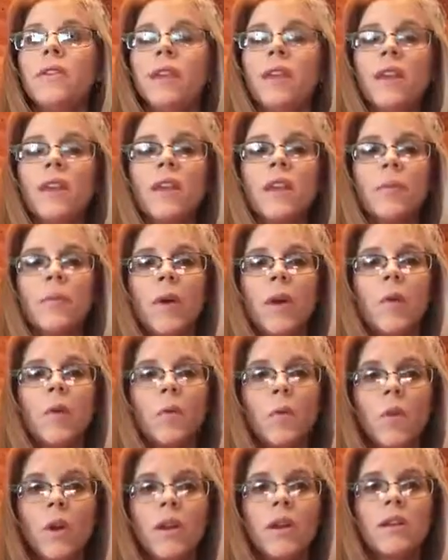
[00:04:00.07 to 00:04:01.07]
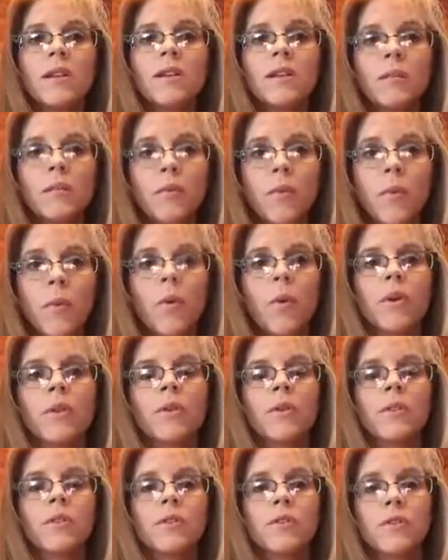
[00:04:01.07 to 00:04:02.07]
thinking about what is
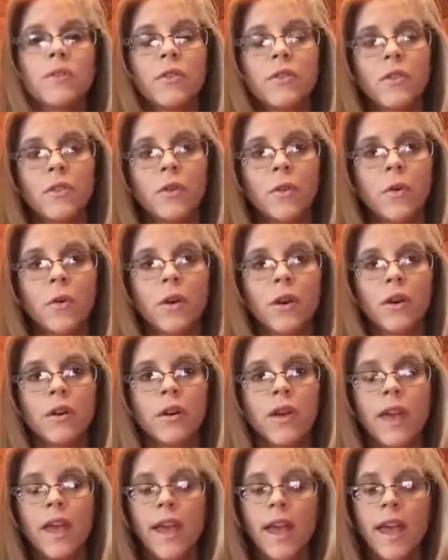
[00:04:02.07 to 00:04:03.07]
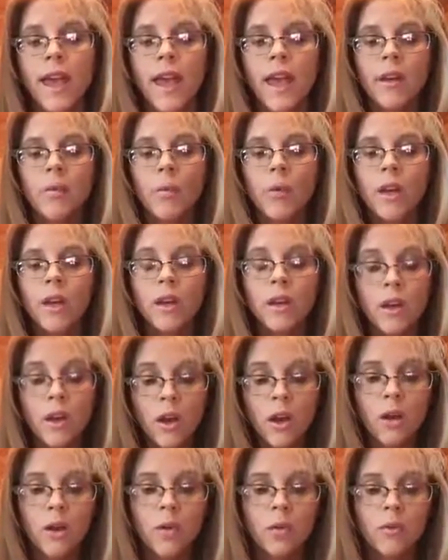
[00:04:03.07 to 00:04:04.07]
important to the Lord, and we
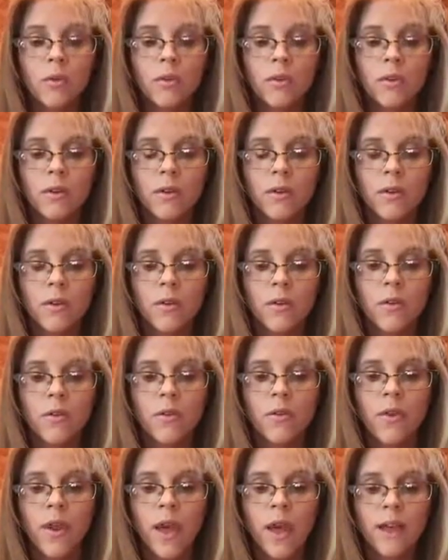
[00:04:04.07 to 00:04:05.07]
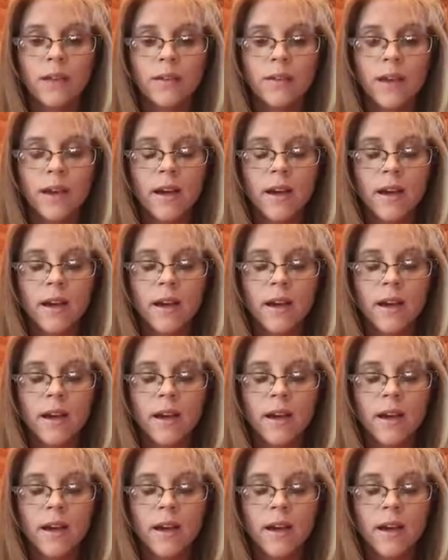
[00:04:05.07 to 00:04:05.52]
know that